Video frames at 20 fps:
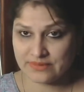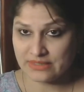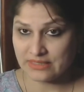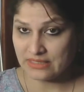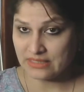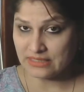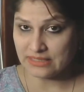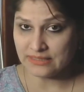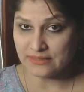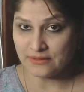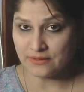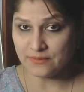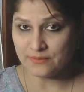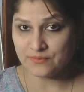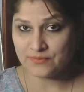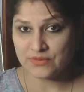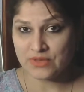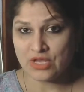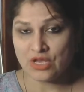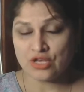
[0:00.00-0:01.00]
Clear?
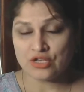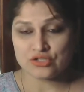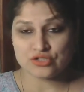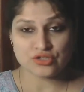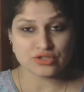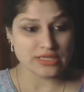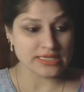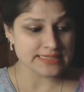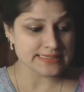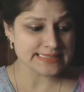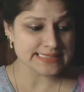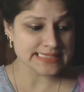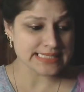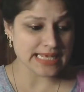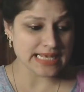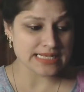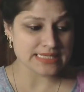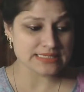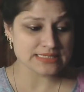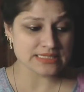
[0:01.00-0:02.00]
So that is the
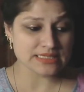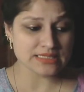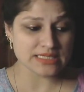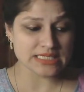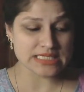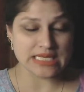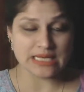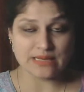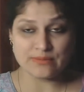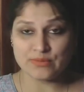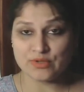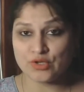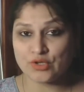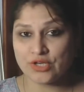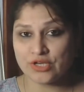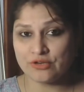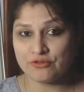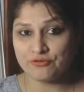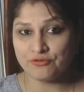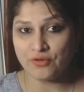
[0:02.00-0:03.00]
answer that I'm
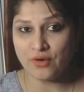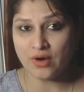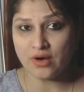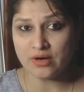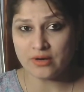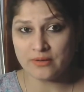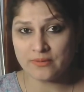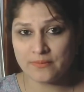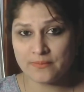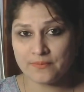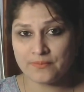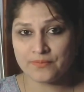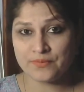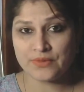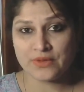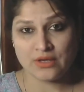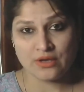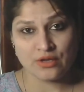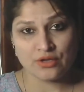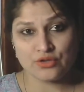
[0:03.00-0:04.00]
looking for.
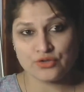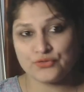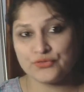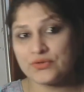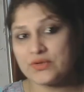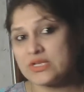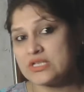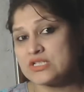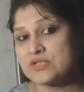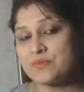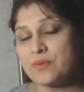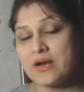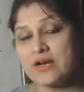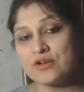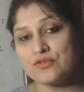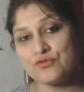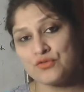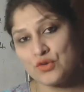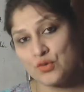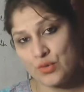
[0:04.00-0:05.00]
The first part
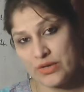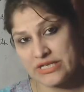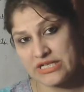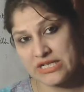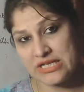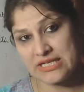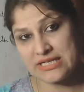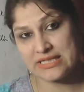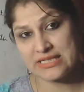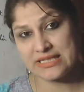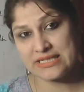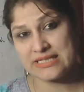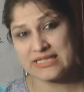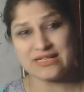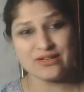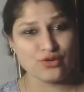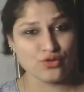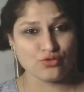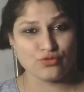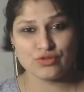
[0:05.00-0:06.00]
of the question is easy.
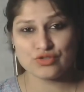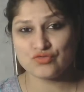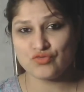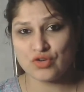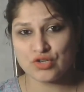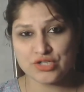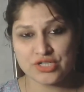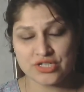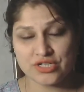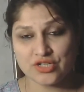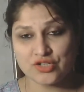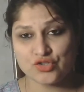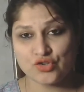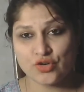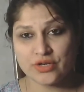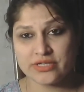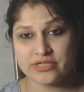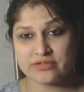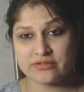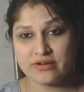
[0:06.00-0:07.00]
Who was watching the
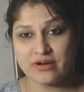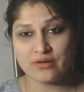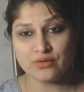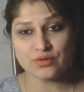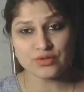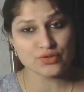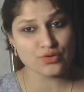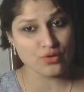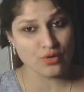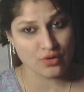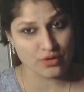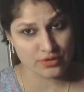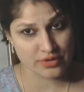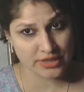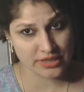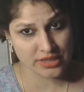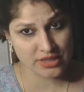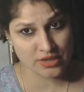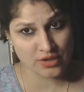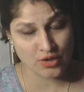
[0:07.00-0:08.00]
joyous crowd? You
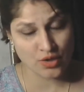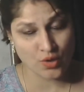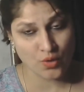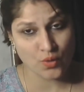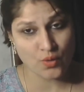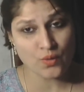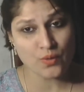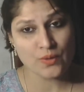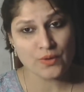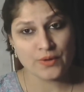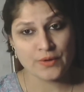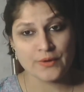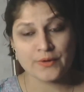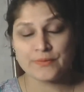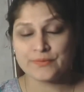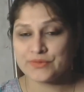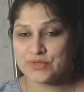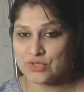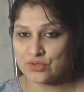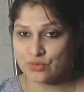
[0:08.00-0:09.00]
already know.
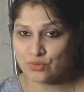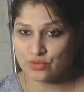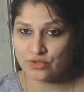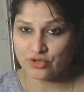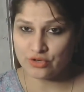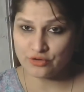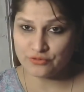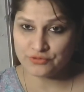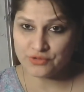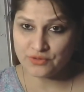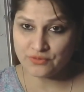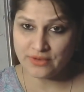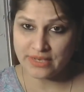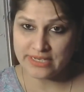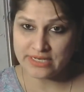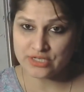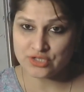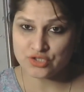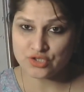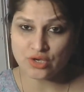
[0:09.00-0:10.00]
The owner of the
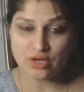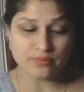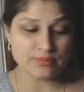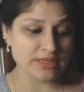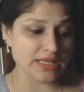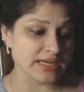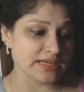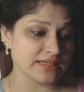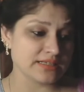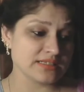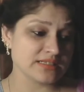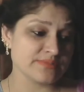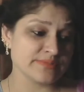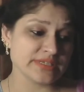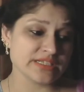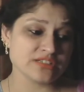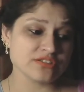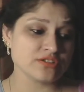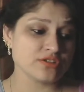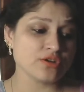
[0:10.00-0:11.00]
wine shop, that is
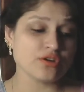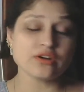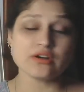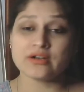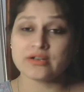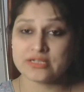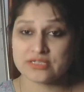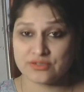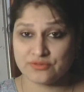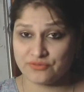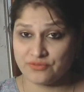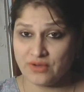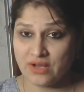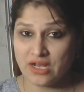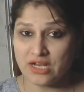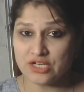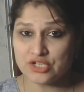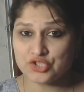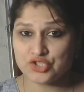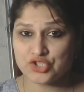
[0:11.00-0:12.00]
Monsieur
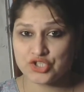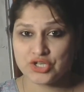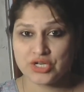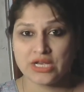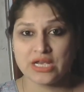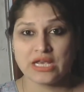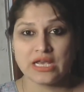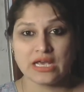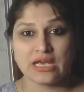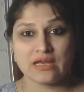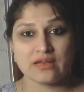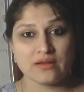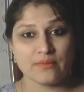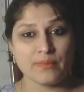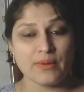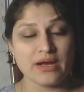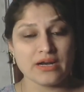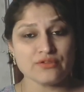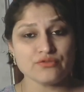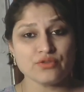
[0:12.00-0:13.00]
Defarge. And
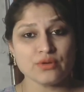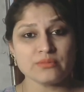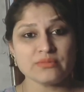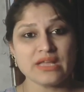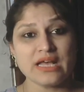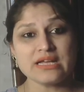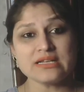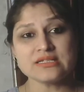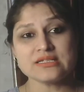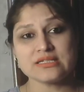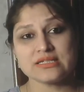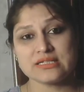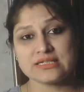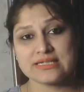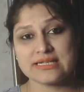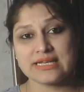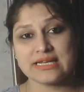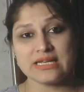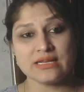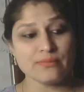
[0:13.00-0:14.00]
apart from that, the
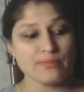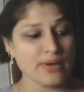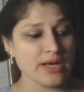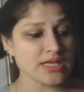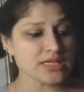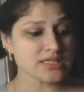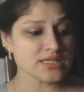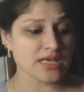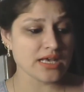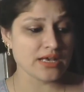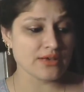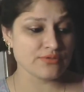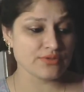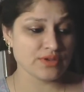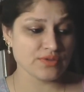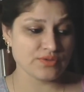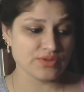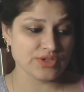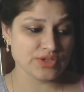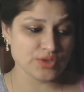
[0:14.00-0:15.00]
second part I've
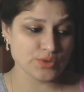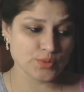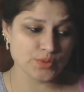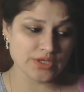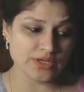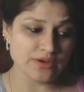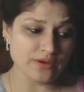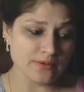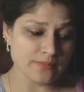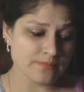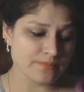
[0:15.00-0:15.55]
given you here.